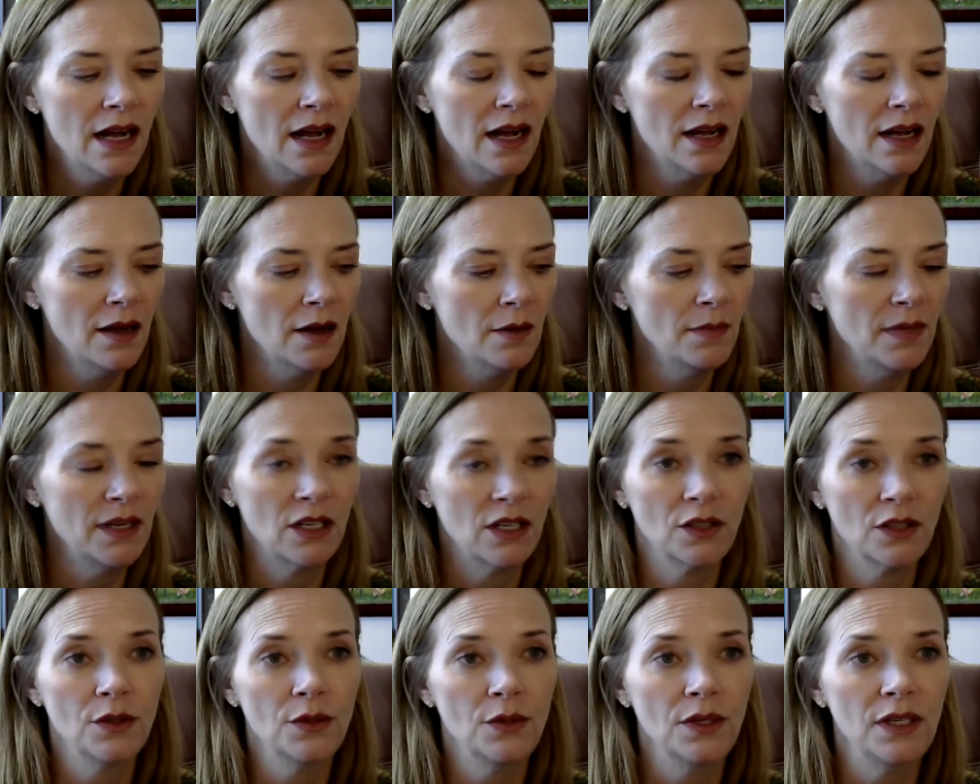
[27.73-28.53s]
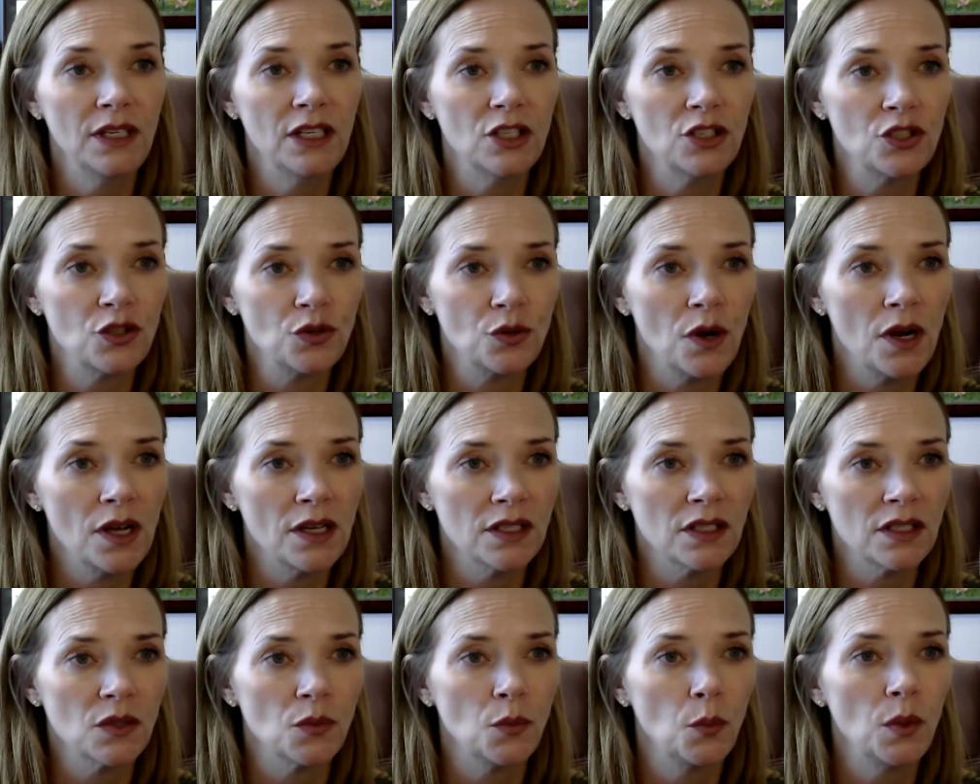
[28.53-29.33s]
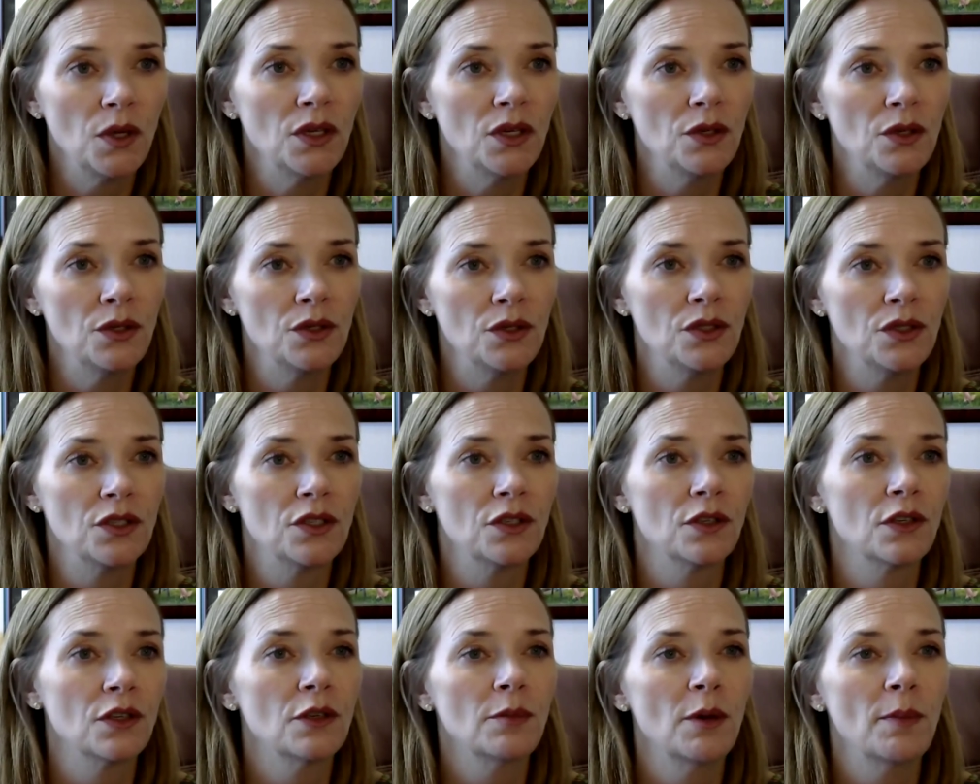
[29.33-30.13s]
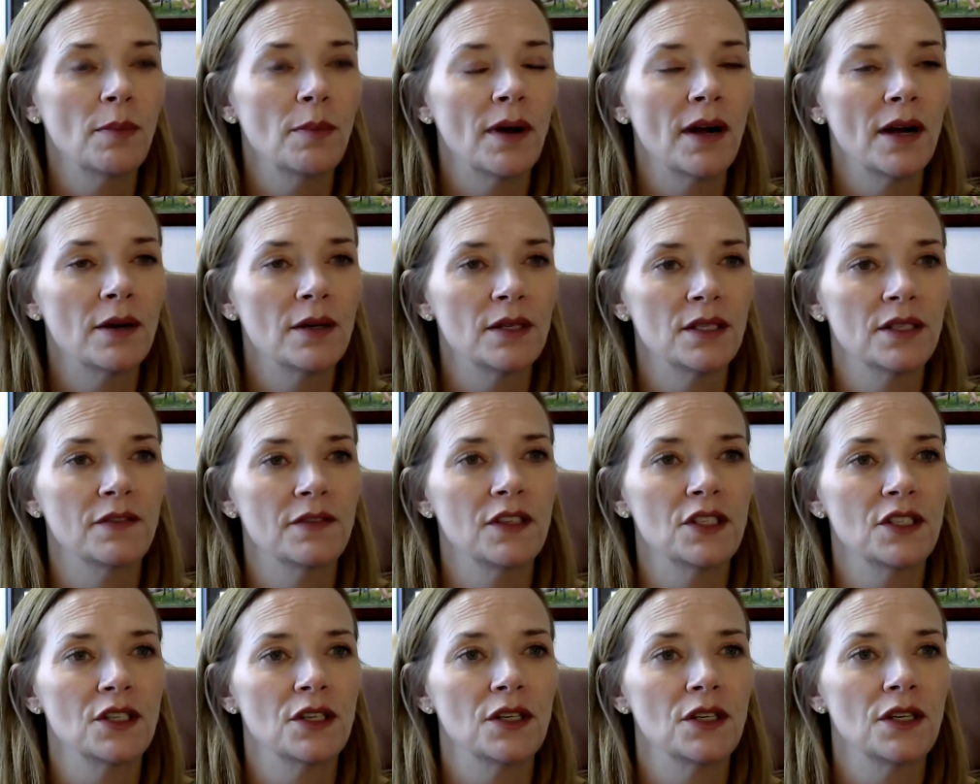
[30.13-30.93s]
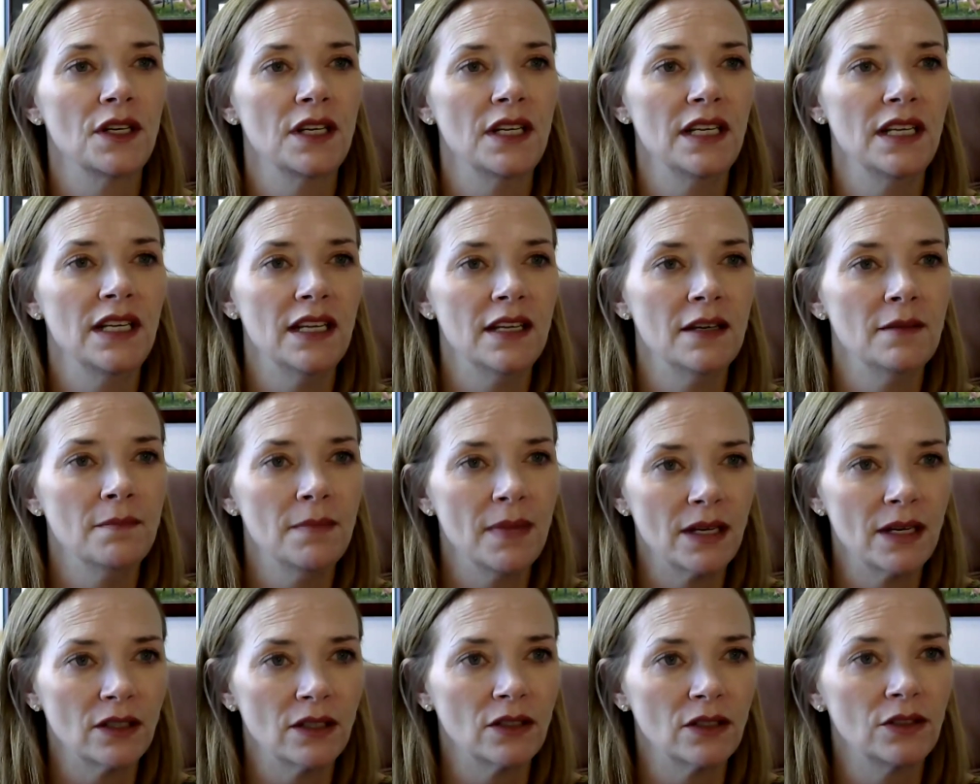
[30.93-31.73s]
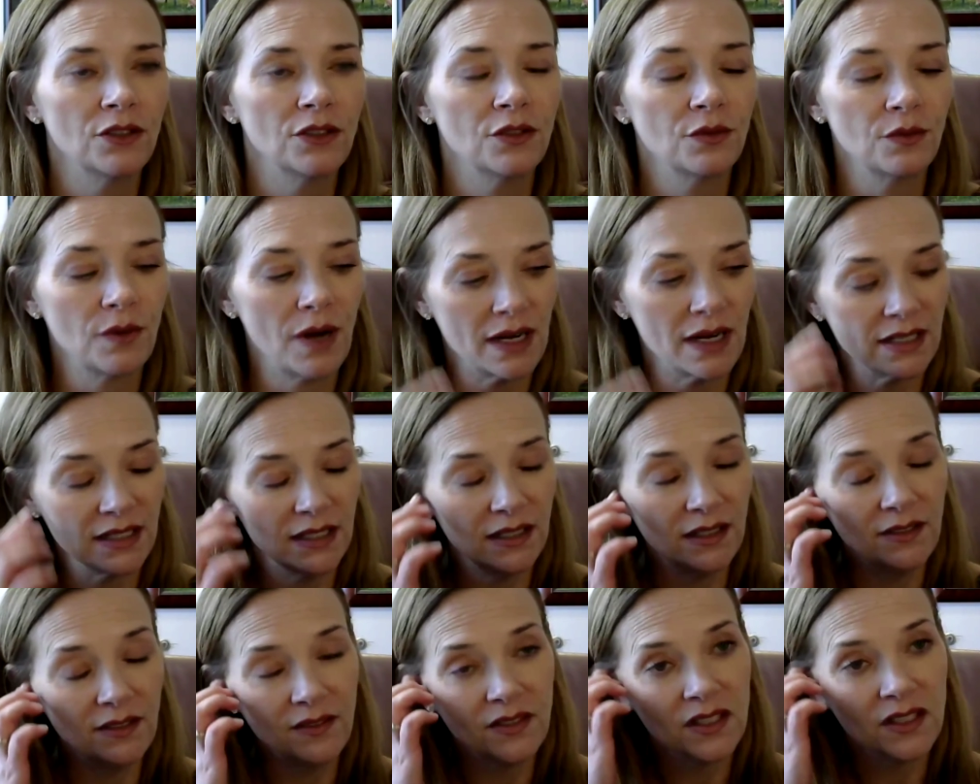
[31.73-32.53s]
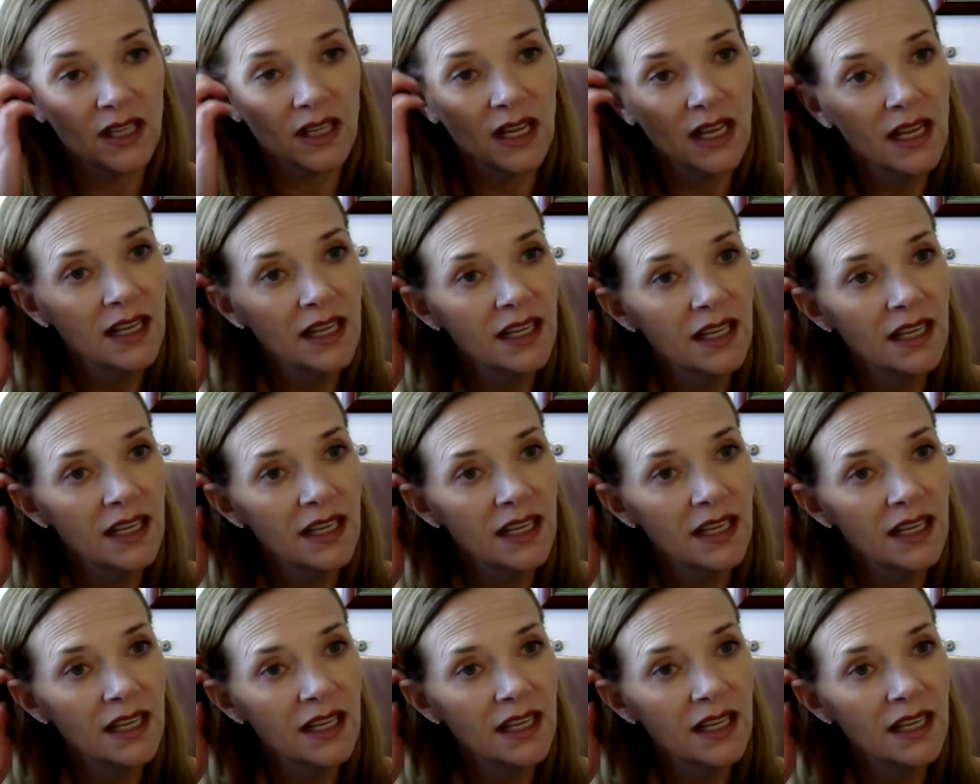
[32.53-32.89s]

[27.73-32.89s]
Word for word: um, including trusts, wills, durable powers of attorney, and medical directives.